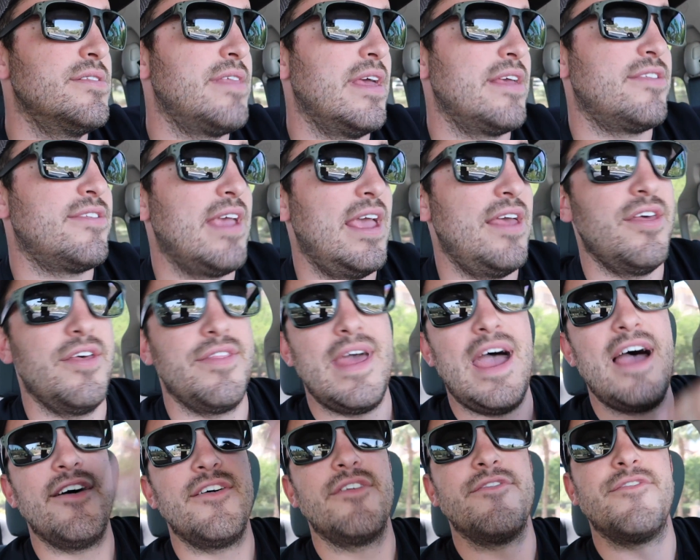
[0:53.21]
they say
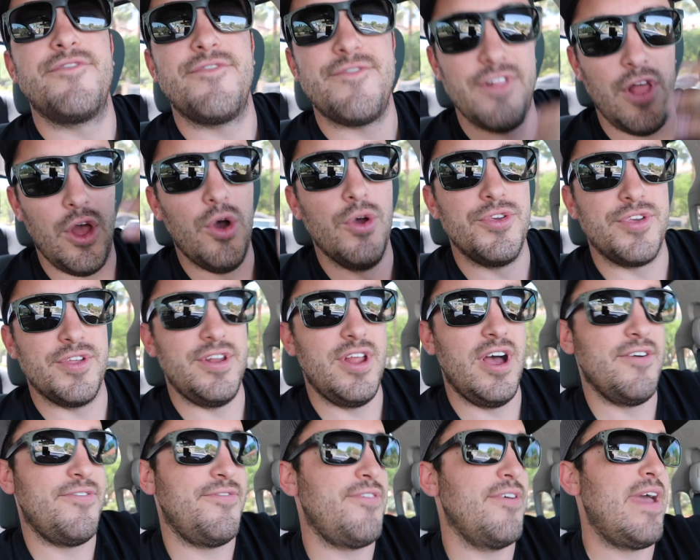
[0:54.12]
that flows
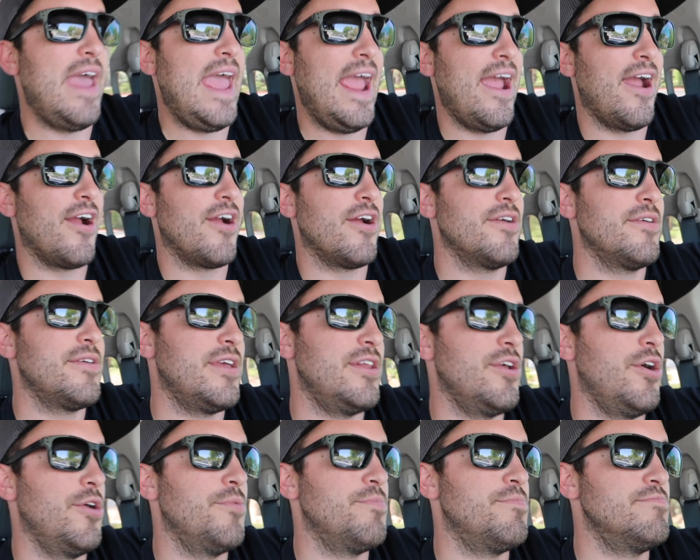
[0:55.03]
enough air,
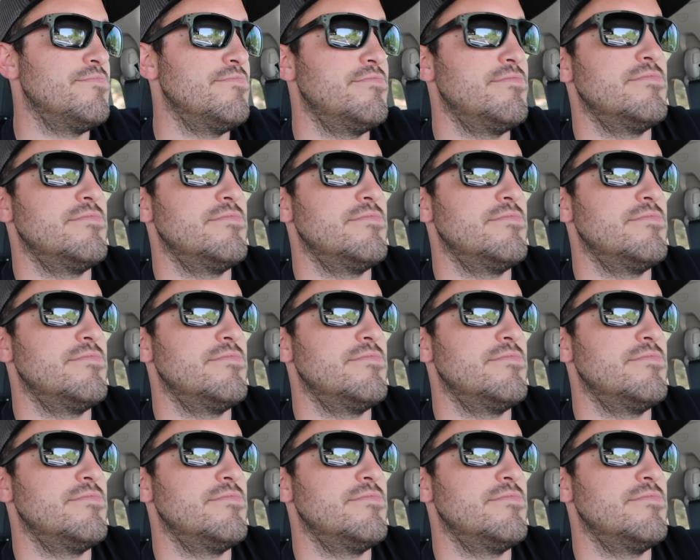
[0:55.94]
you know,